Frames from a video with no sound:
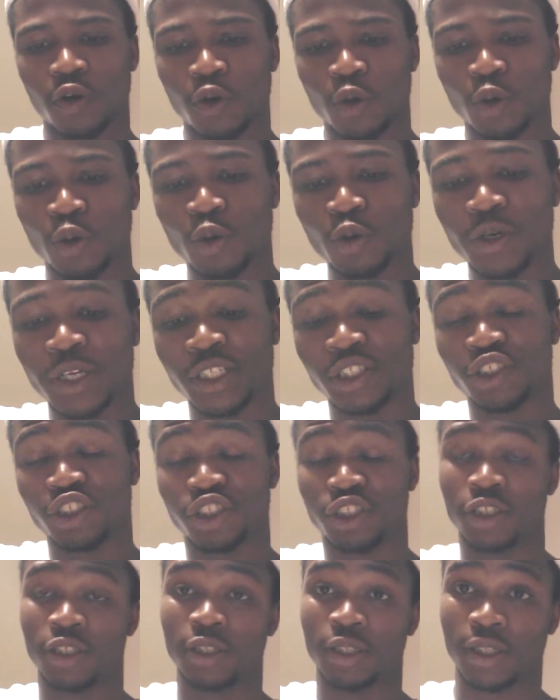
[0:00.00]
Who is
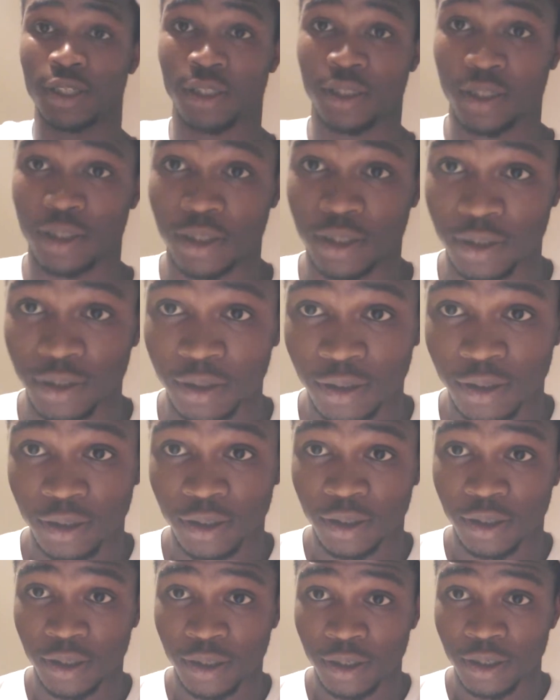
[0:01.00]
Jesus?
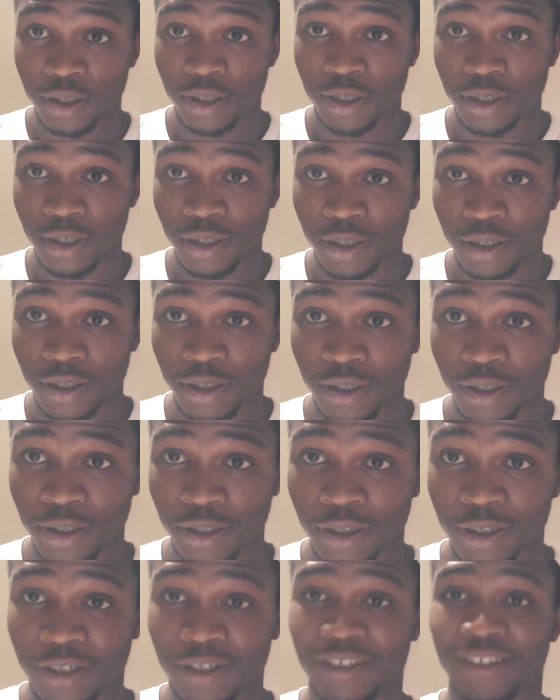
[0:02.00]

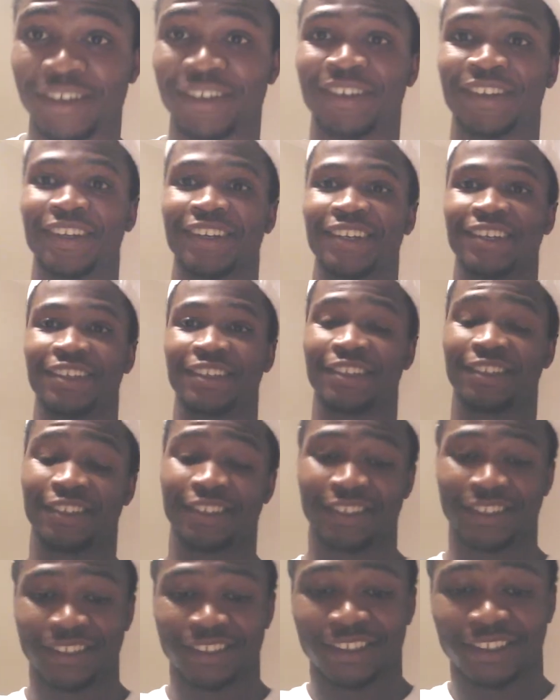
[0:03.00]
That
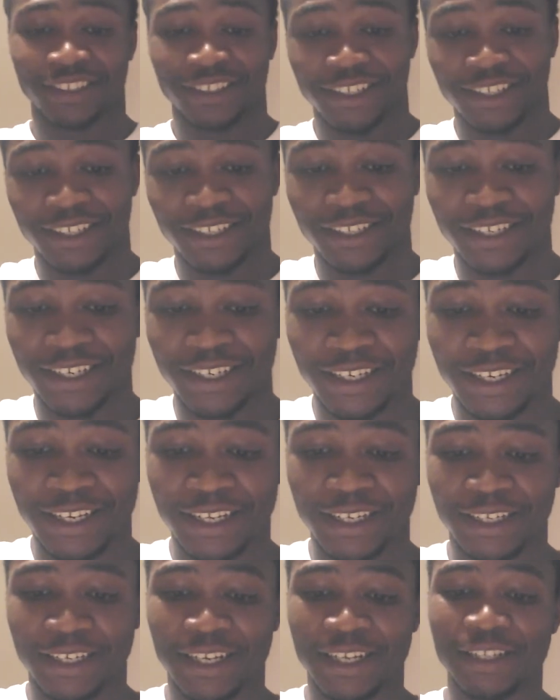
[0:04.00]

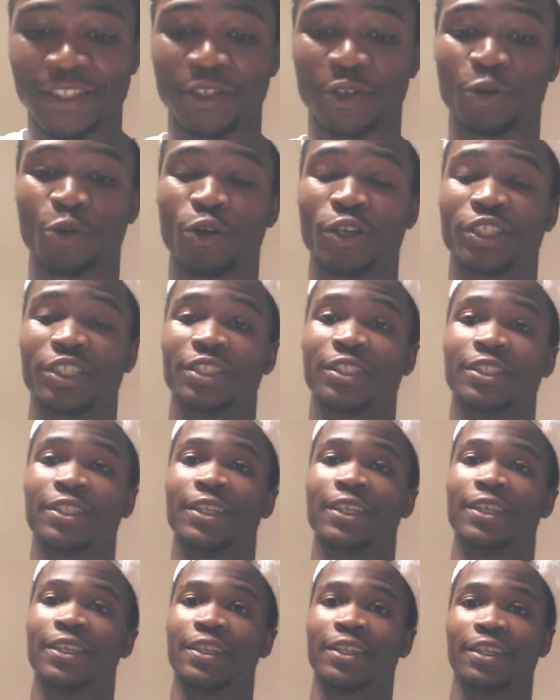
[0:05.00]
is a question
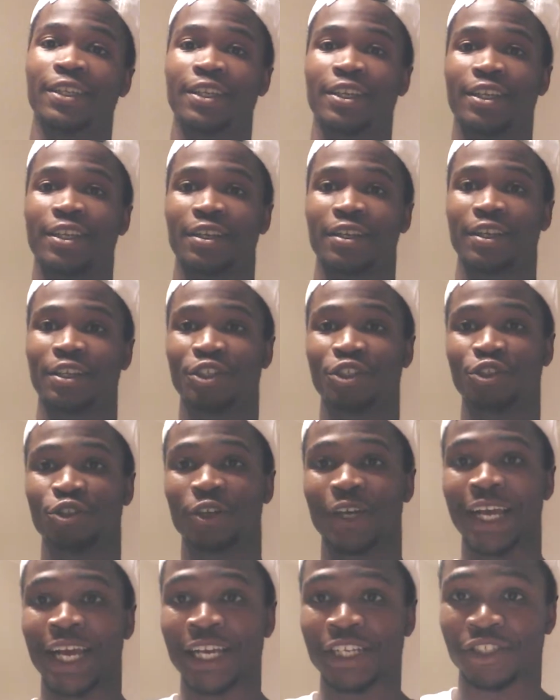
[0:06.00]
that you
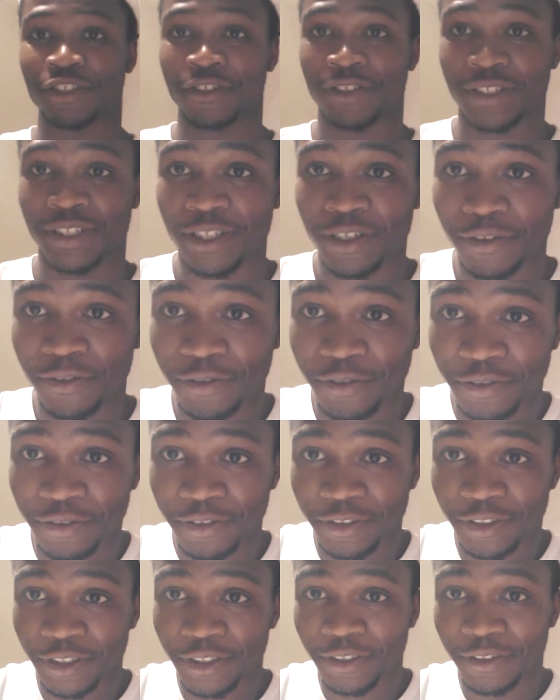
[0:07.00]
should ask yourself.
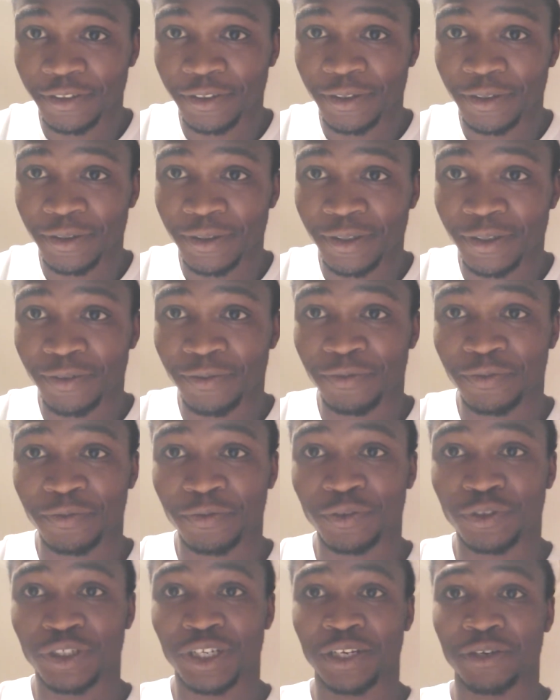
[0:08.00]

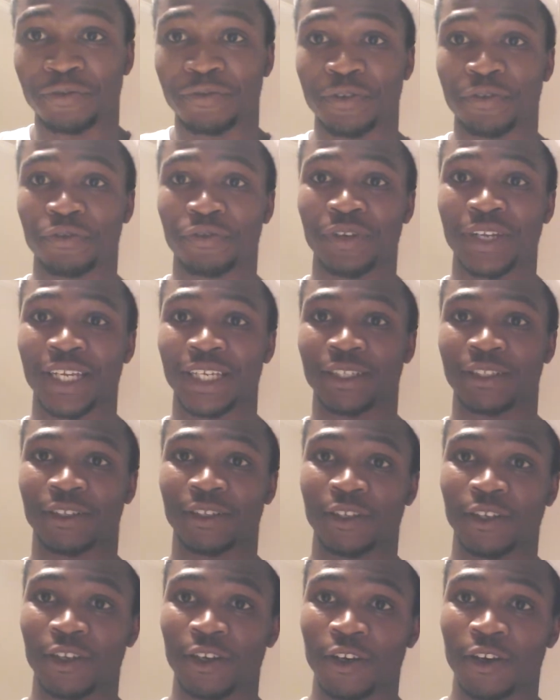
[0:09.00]
Try to reflect
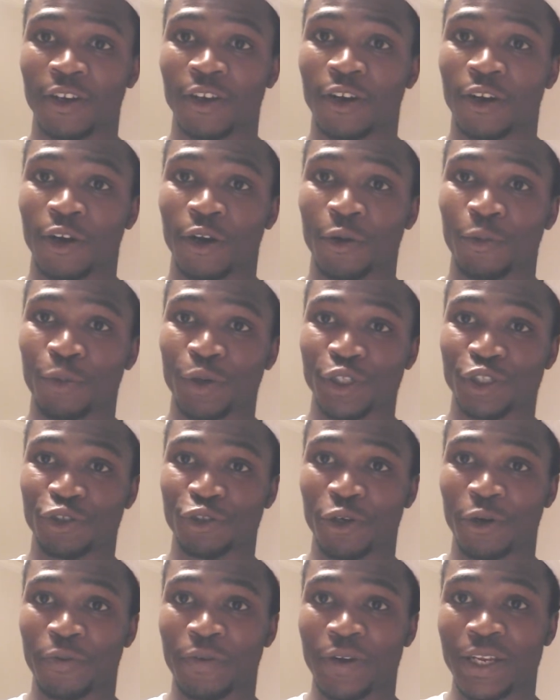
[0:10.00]
on what
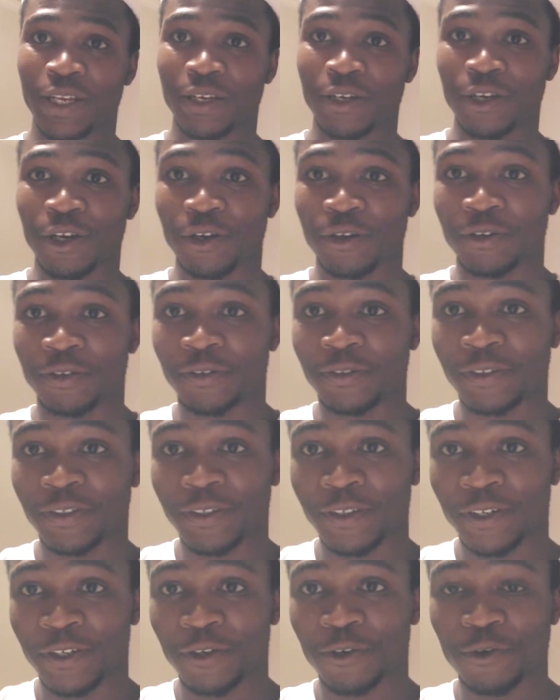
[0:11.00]
you already know.
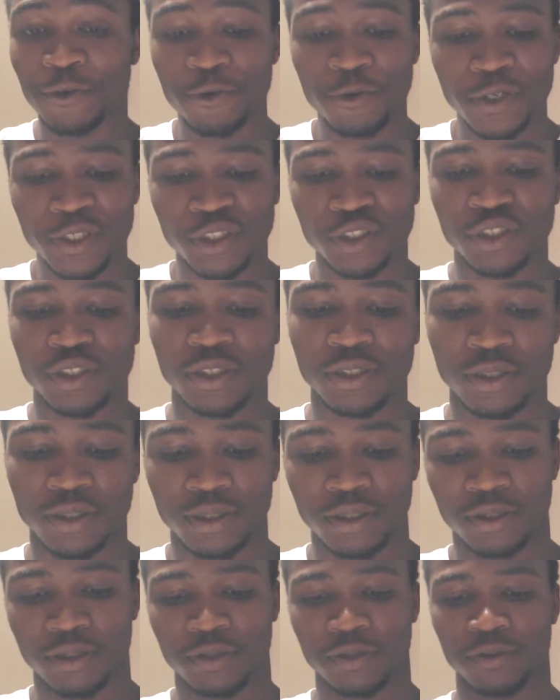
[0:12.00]
Who is
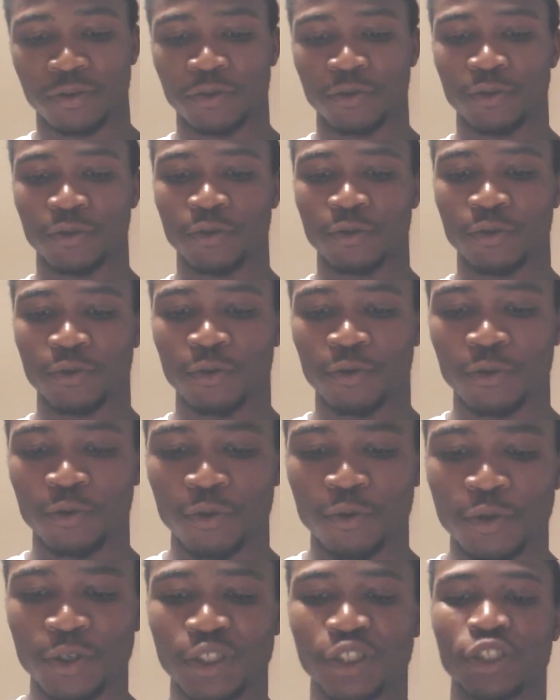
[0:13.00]
Jesus?
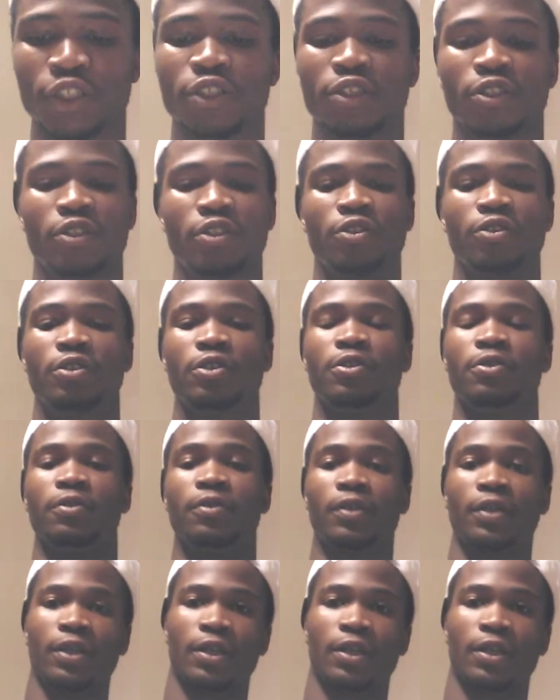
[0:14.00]
Who is Jesus to you?